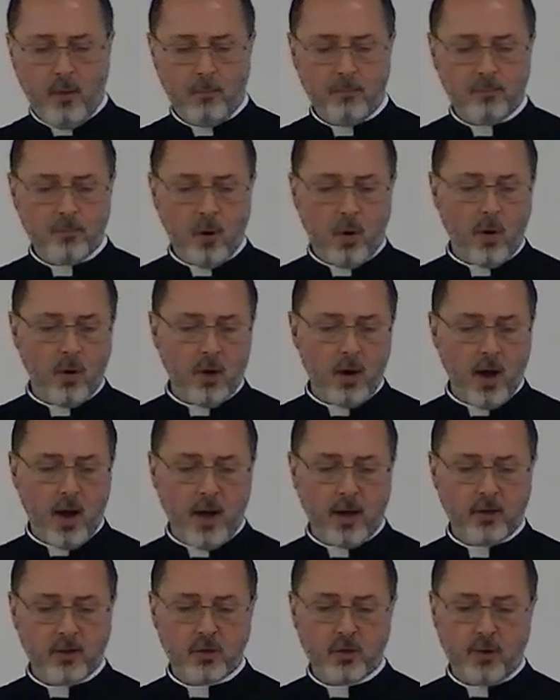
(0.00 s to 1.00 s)
more
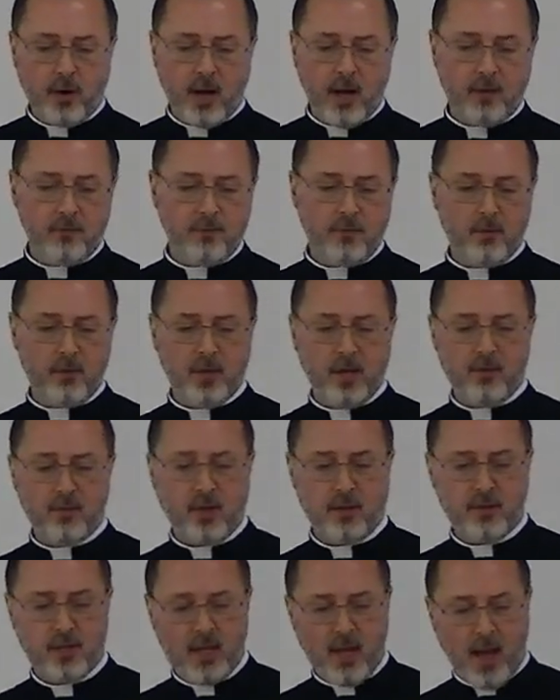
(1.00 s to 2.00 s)
ungratefully
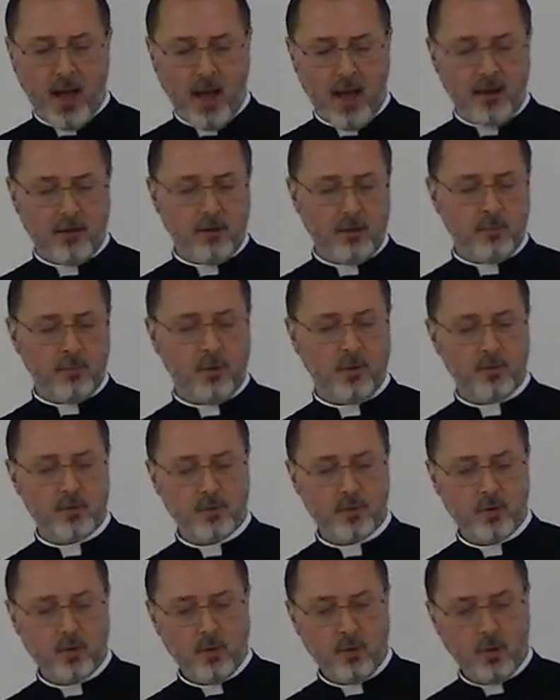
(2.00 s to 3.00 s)
than the
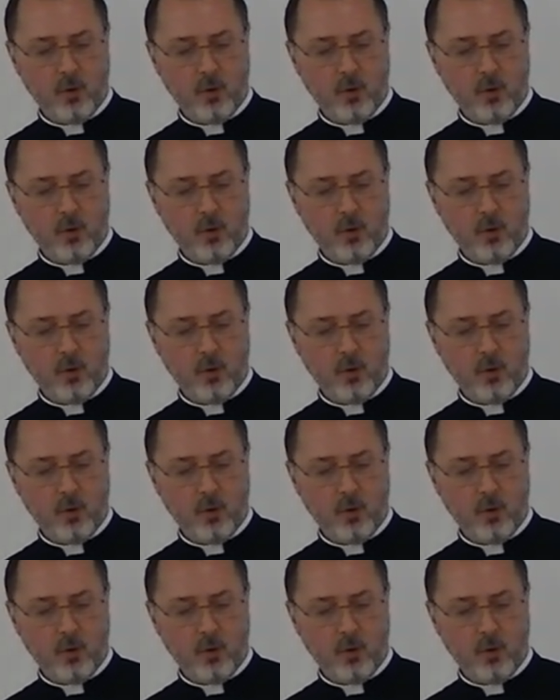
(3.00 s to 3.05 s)
animals